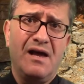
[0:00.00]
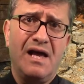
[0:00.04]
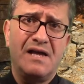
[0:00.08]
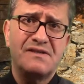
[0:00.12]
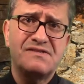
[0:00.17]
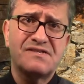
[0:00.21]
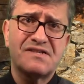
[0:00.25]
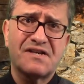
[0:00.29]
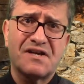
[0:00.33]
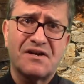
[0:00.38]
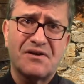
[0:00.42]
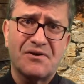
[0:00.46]

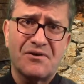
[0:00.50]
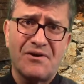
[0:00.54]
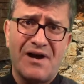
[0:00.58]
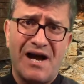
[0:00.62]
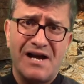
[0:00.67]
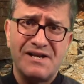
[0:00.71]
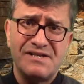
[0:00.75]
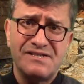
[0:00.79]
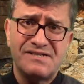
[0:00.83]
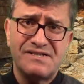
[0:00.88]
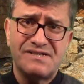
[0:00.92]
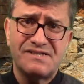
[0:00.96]
as
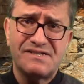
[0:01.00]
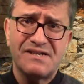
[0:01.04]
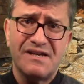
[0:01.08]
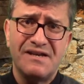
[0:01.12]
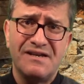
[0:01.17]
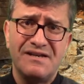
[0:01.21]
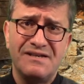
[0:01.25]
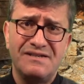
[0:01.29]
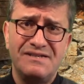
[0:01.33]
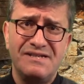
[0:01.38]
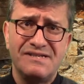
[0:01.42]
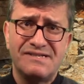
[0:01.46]
Christ's
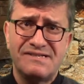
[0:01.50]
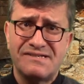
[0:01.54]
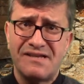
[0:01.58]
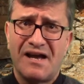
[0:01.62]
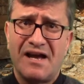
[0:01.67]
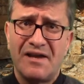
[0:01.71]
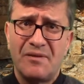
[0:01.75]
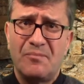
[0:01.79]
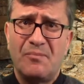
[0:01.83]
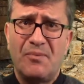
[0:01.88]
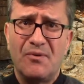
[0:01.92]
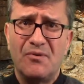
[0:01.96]

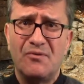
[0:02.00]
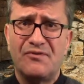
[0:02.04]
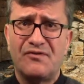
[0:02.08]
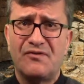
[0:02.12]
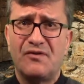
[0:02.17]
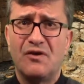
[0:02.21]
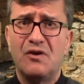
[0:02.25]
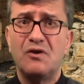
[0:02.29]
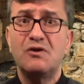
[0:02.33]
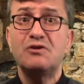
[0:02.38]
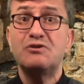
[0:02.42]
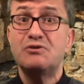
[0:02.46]

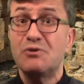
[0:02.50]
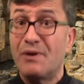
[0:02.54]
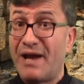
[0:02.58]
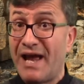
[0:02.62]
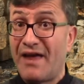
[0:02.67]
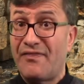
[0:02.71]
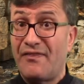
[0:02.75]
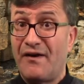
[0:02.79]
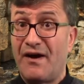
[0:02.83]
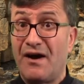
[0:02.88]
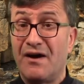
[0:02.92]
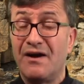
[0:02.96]
disciples
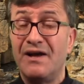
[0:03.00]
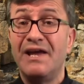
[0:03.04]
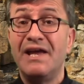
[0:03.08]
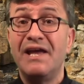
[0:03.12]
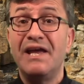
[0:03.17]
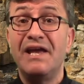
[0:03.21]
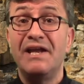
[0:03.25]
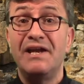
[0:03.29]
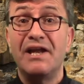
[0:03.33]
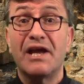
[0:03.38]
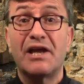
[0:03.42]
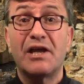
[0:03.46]
together
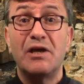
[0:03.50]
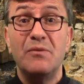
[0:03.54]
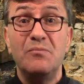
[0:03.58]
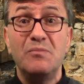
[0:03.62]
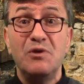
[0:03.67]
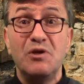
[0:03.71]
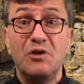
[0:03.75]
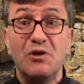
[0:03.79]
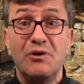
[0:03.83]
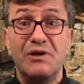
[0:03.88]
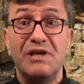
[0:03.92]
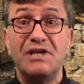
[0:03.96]
in a
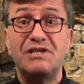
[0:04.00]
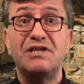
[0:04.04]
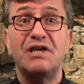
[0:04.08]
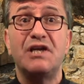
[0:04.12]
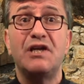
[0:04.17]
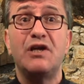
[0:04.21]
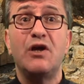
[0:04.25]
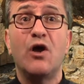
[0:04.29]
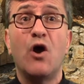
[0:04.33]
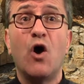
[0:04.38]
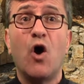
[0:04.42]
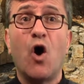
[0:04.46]

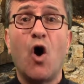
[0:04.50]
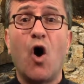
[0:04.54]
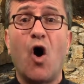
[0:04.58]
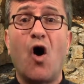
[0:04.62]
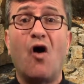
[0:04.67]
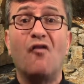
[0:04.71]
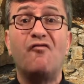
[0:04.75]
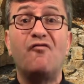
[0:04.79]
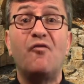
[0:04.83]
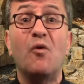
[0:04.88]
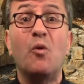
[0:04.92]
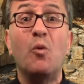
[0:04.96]
community
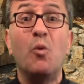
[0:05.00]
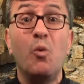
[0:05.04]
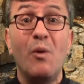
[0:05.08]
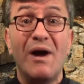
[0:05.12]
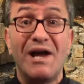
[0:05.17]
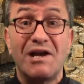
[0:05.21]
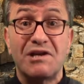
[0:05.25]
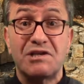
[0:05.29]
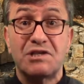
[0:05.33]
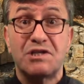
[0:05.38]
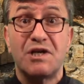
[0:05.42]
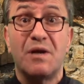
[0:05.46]
of
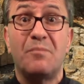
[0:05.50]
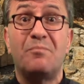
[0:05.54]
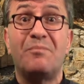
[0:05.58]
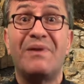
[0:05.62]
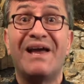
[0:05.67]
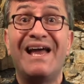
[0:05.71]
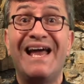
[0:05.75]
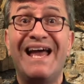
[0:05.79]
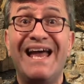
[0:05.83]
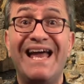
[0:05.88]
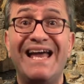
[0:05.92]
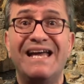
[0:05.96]
worship
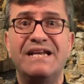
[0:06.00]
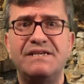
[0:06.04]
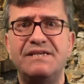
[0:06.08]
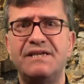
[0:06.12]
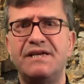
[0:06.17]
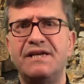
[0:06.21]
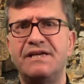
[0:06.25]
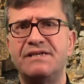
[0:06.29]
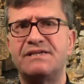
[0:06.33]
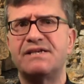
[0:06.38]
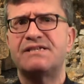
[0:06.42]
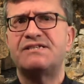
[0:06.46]
and
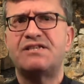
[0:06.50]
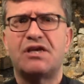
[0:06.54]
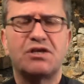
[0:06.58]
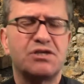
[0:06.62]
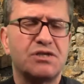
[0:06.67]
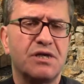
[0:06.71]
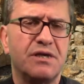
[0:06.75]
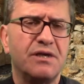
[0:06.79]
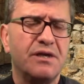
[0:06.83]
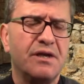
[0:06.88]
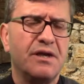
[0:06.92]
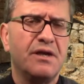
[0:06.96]

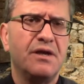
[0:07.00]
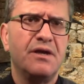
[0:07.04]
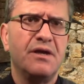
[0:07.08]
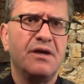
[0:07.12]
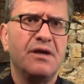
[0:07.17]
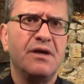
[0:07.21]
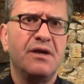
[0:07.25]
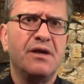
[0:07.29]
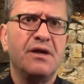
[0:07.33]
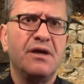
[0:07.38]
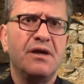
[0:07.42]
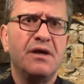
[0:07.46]
intercession,
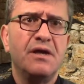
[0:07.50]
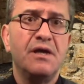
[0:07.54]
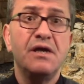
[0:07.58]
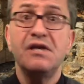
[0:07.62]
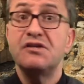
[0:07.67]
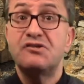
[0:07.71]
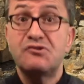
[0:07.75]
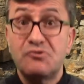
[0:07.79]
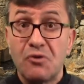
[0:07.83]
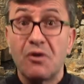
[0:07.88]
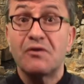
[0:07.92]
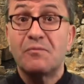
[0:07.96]

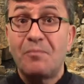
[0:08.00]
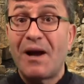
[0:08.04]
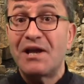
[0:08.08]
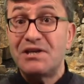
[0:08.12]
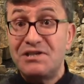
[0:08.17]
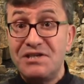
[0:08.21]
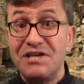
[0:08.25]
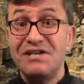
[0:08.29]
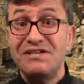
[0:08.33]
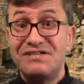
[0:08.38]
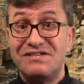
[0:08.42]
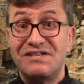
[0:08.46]
is taught by
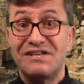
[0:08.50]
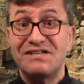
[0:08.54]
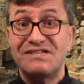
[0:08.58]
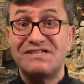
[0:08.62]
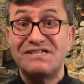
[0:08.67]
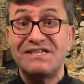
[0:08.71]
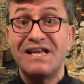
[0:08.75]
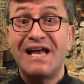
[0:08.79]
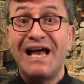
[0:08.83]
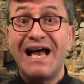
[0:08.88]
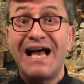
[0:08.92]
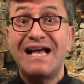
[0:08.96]

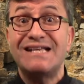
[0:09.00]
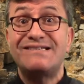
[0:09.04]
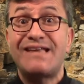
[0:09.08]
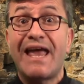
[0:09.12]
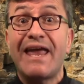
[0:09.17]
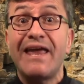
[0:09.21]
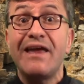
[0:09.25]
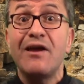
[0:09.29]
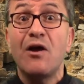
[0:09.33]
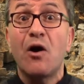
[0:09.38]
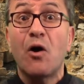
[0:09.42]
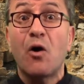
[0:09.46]
Jesus as
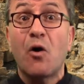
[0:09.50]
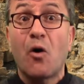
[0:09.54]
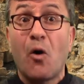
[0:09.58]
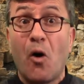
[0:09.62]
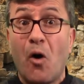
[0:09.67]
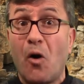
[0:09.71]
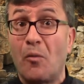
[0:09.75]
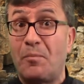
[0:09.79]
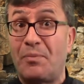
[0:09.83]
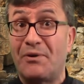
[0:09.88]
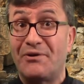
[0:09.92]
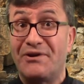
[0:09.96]
a
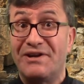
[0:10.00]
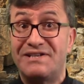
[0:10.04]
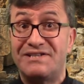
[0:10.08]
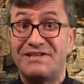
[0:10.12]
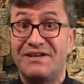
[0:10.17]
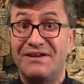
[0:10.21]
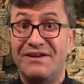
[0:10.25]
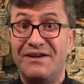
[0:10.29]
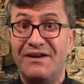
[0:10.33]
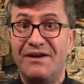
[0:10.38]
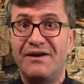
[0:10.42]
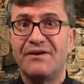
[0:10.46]

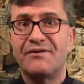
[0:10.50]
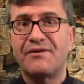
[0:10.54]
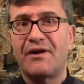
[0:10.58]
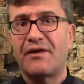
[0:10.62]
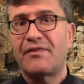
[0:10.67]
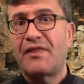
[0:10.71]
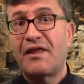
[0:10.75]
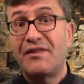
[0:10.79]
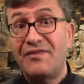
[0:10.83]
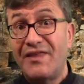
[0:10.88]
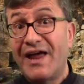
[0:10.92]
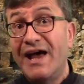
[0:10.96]
corporate
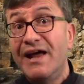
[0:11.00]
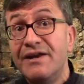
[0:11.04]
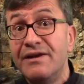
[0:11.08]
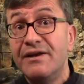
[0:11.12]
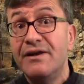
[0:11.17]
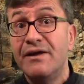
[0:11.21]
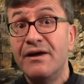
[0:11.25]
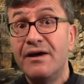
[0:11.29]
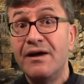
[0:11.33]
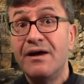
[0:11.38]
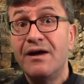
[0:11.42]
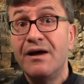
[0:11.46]
rather than